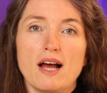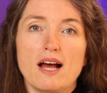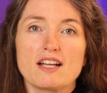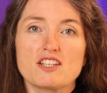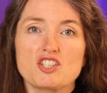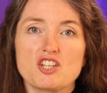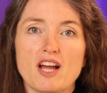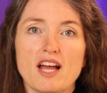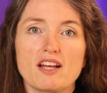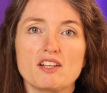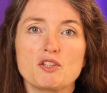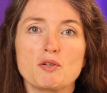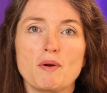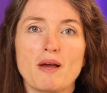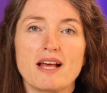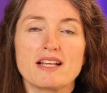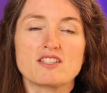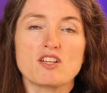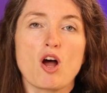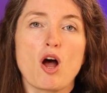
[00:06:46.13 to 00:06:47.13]
a child who
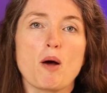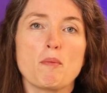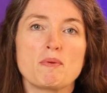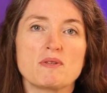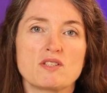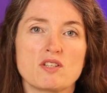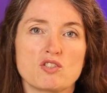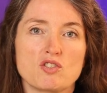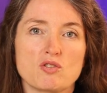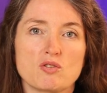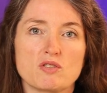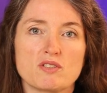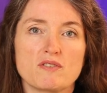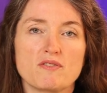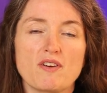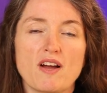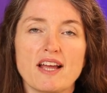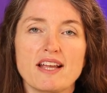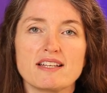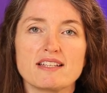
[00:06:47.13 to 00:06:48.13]
has oppositional
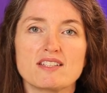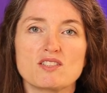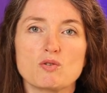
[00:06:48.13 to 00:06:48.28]
defiant